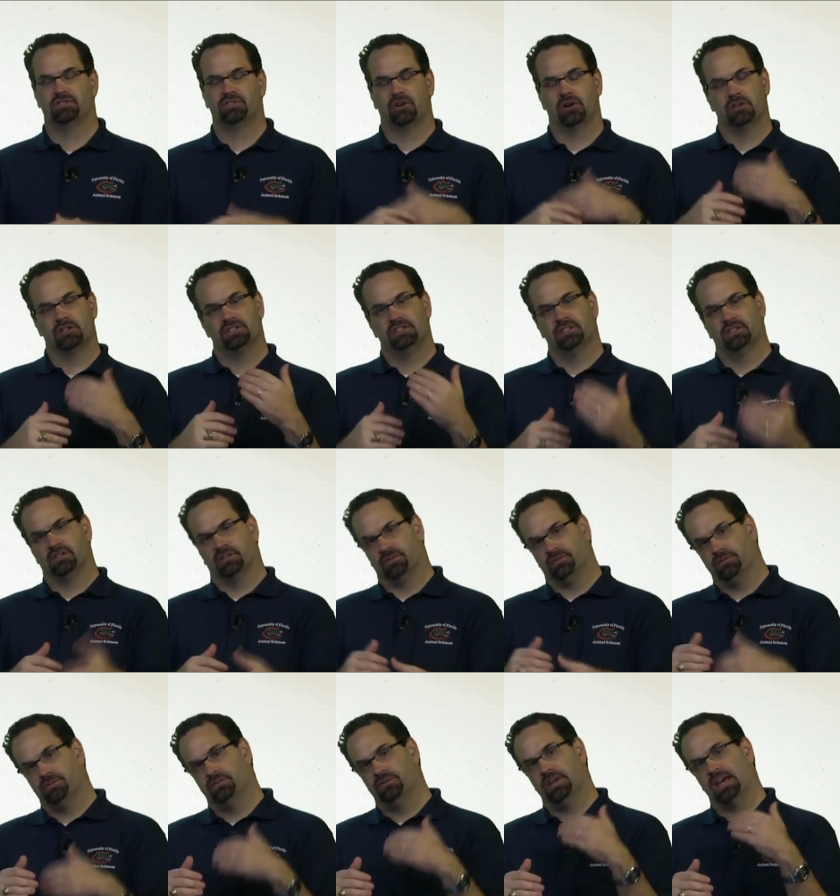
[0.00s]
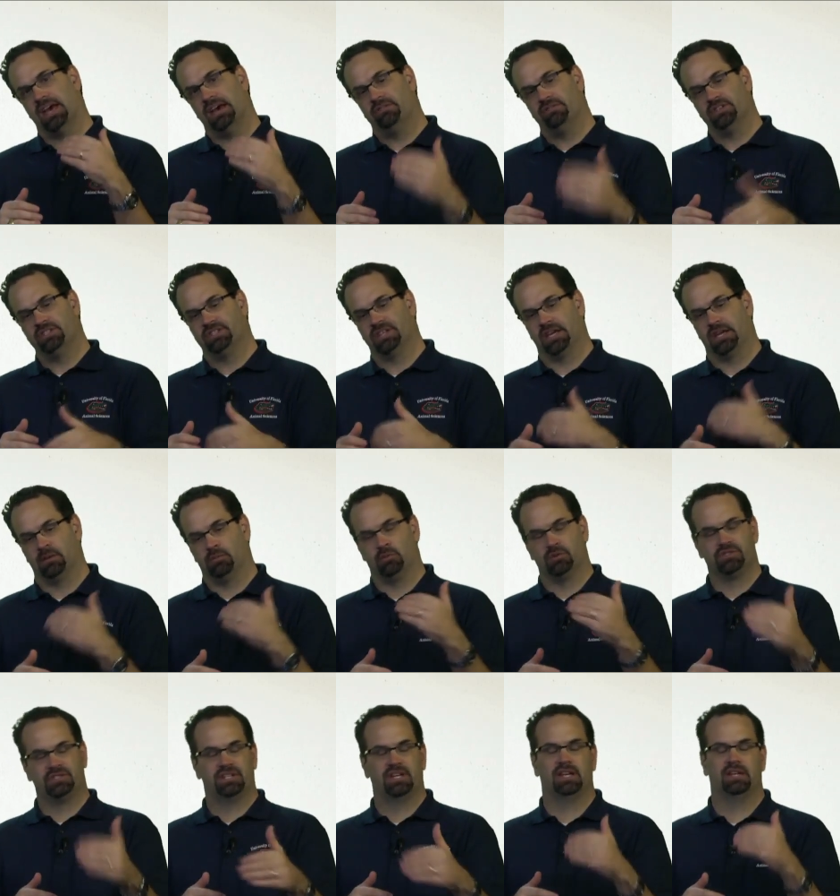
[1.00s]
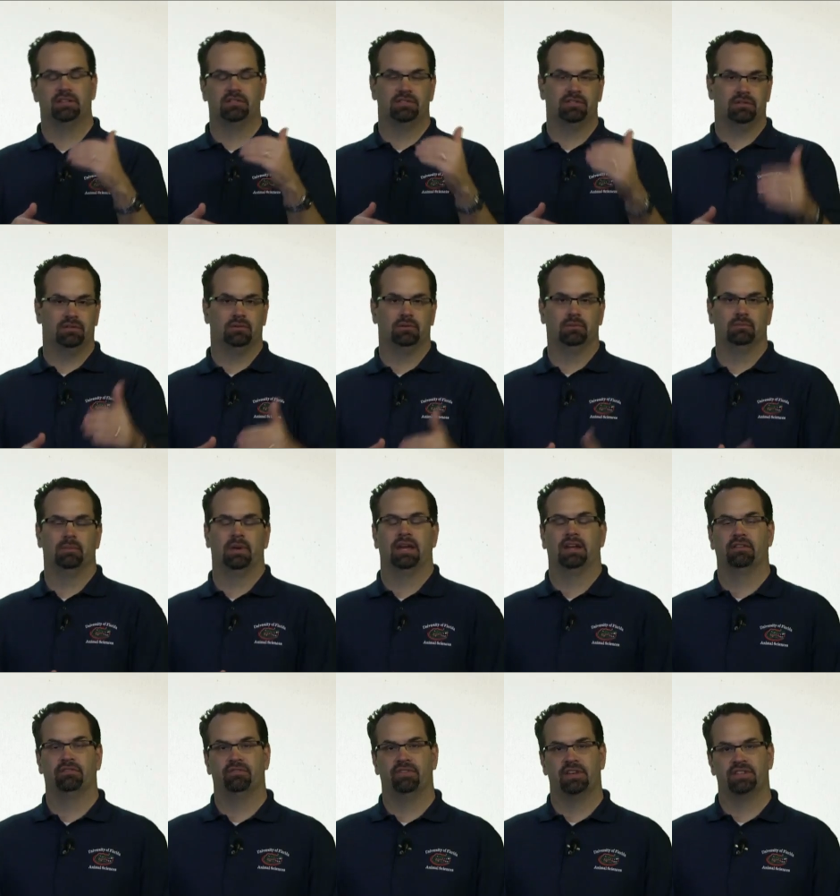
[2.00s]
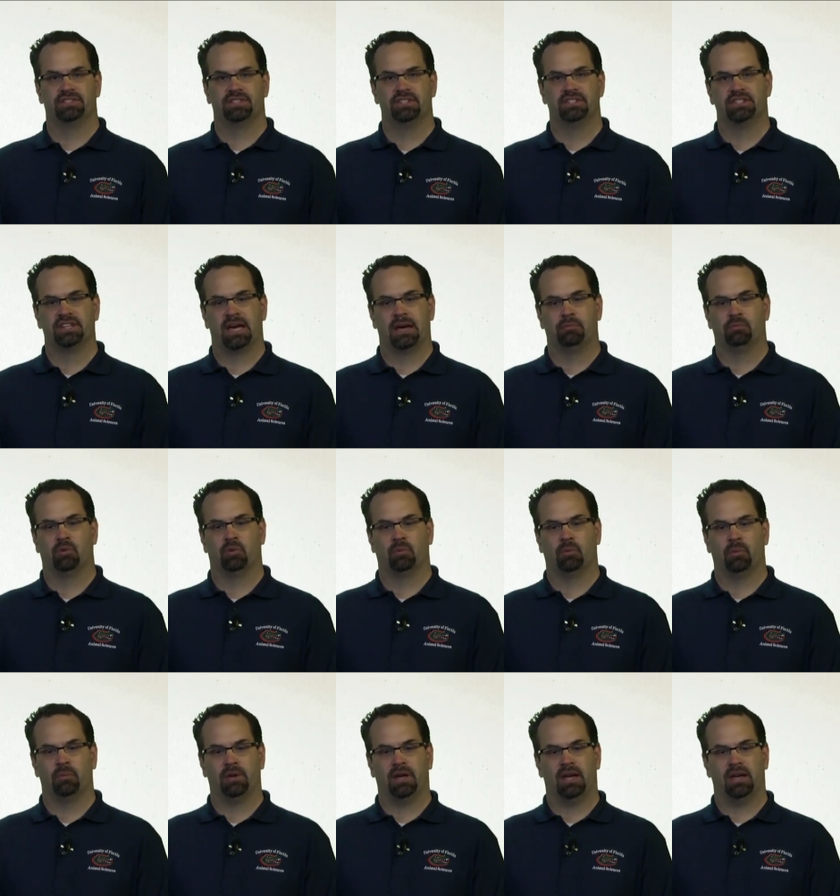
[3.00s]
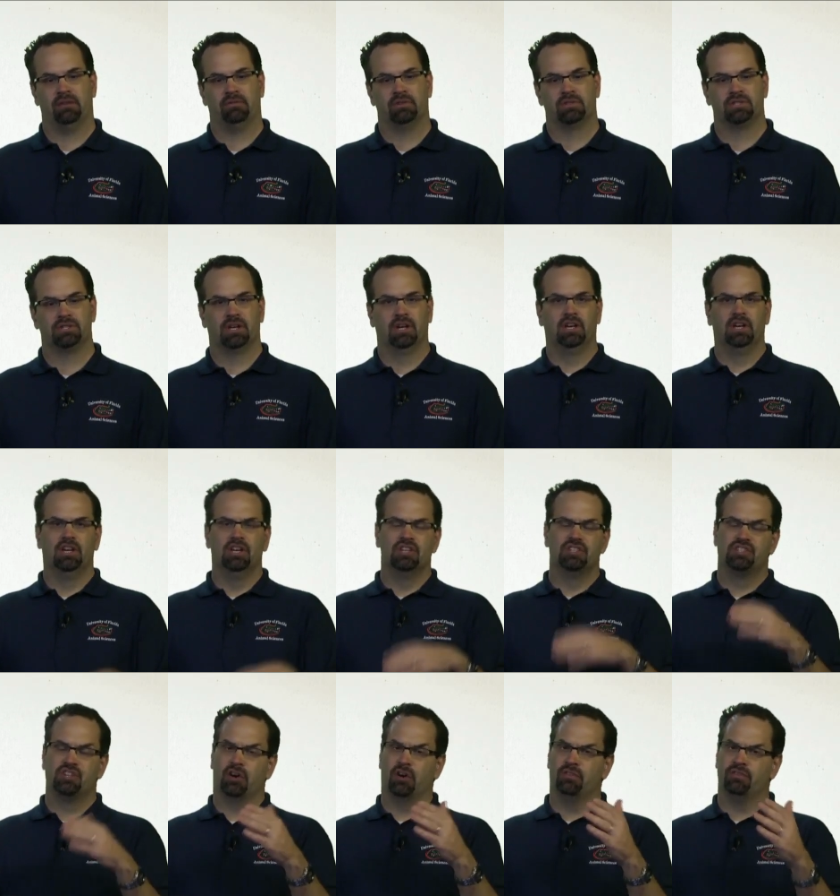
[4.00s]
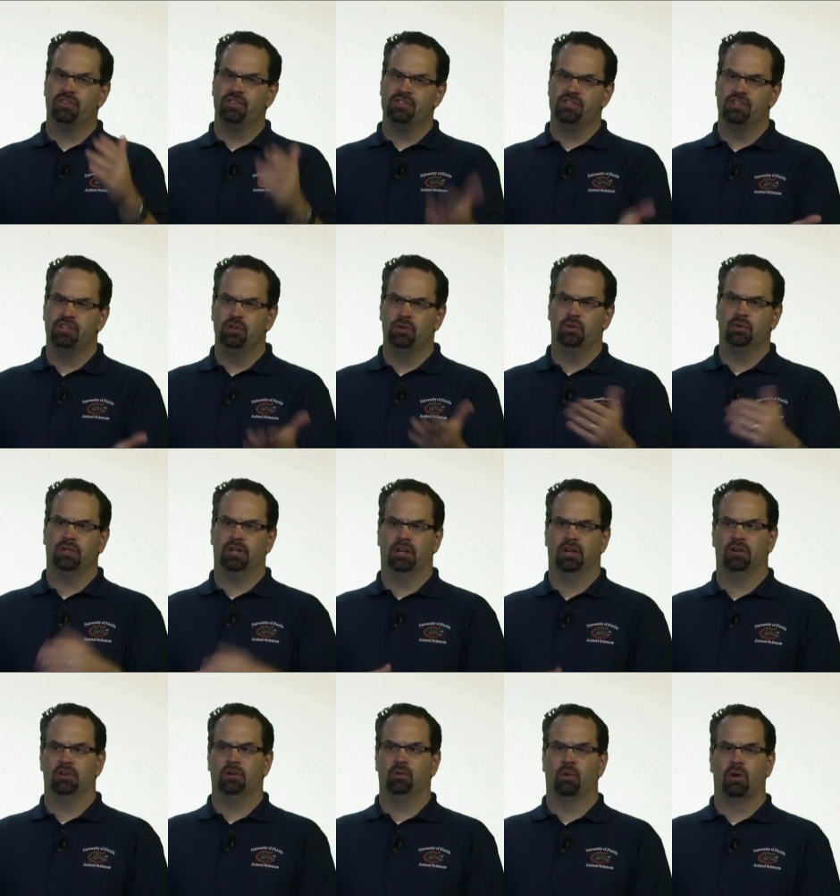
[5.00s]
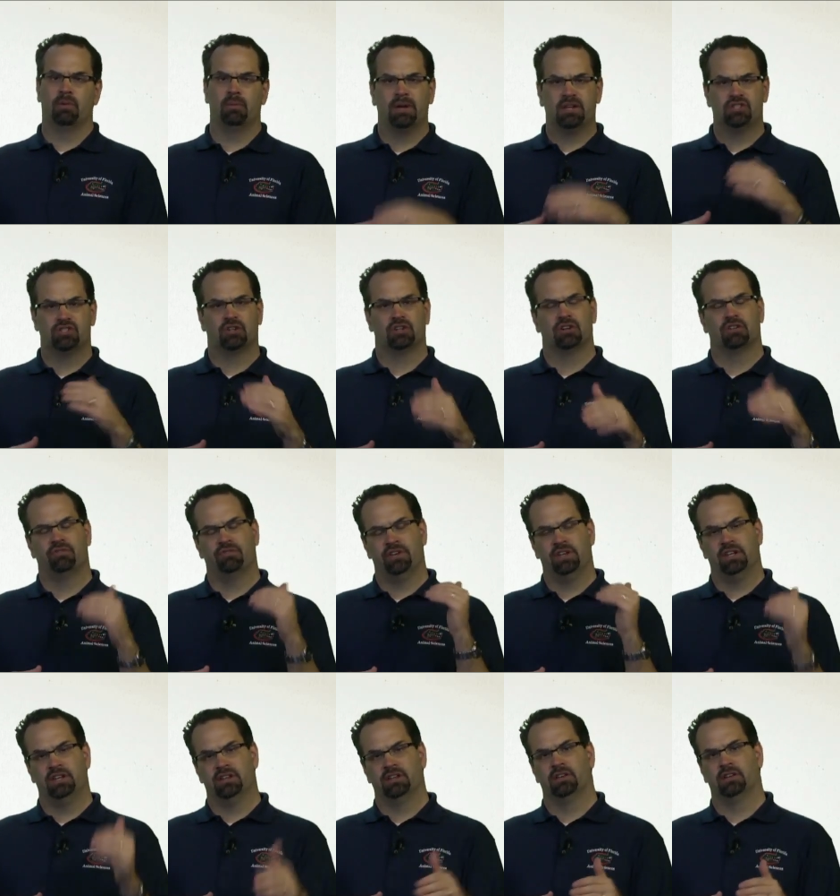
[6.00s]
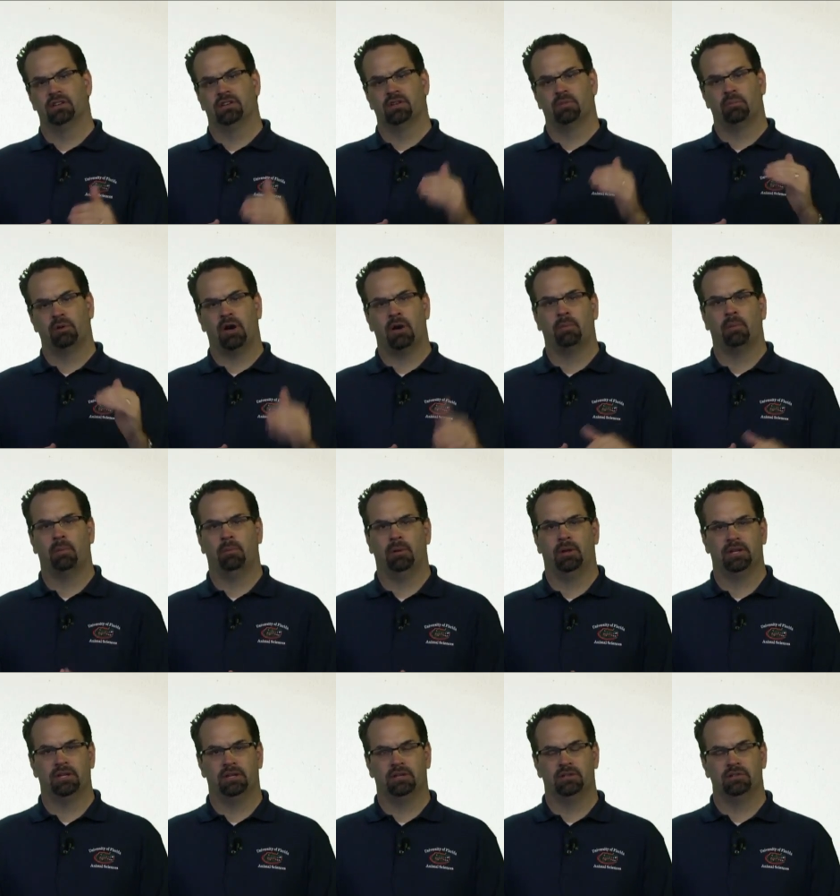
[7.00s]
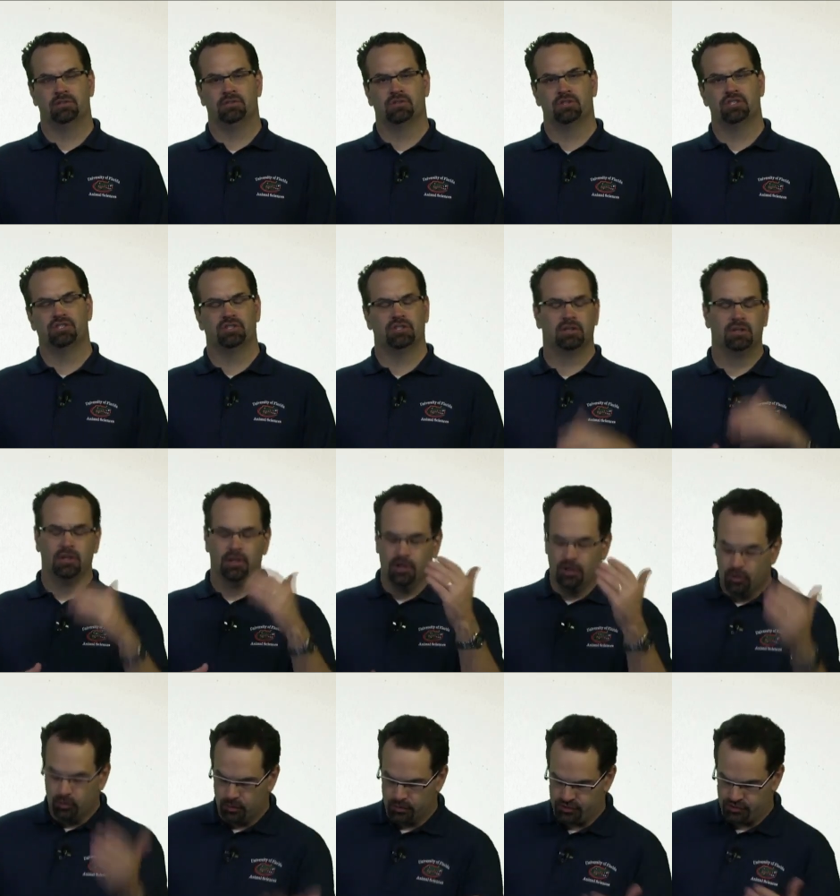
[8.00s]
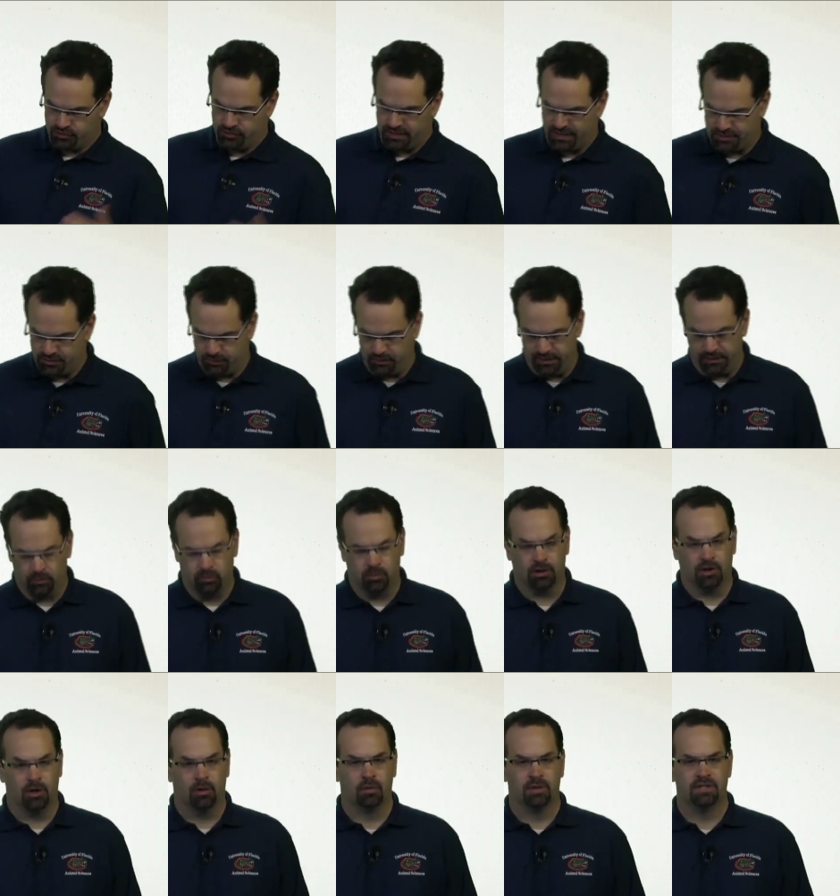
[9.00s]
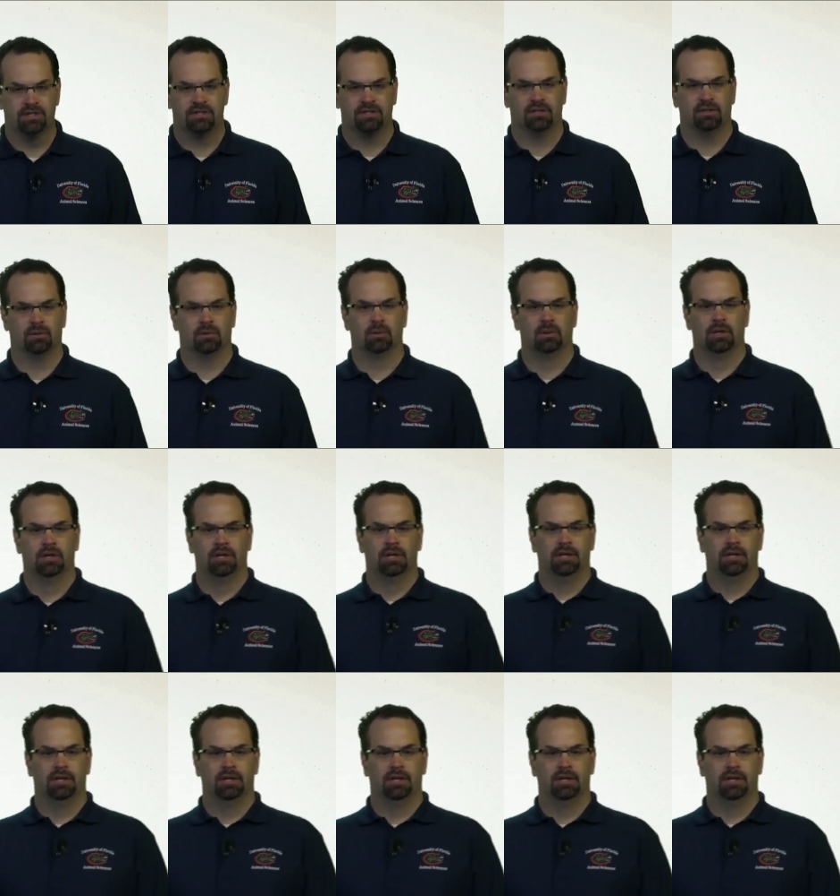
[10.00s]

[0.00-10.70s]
start to have these animals tend to manifest these abnormal behaviors. So if you do, you want to make sure you're feeding the proper plane of nutrition, which next week we'll go into